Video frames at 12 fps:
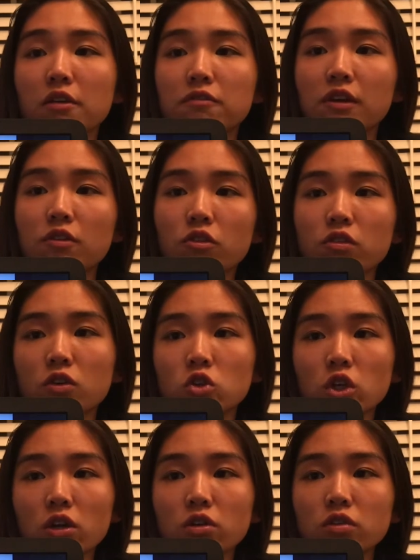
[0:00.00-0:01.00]
fevers and
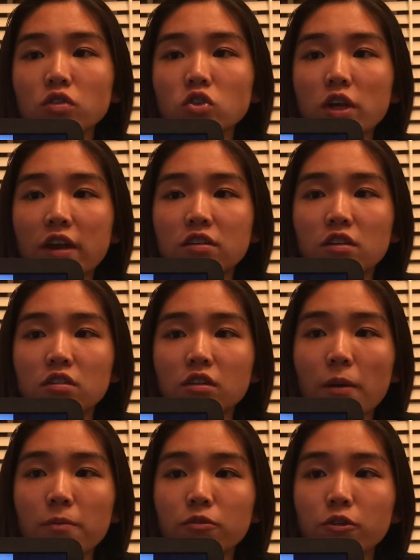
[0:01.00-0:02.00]
chills, chest
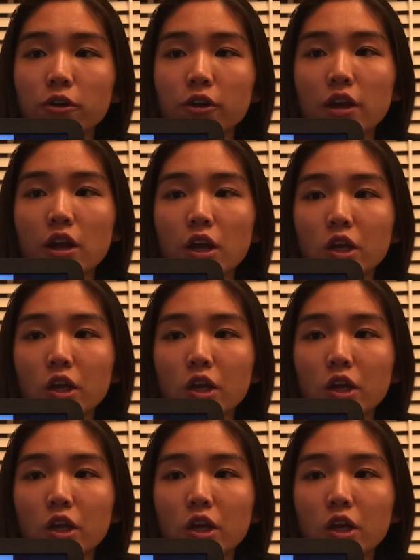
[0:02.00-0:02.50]
discomfort,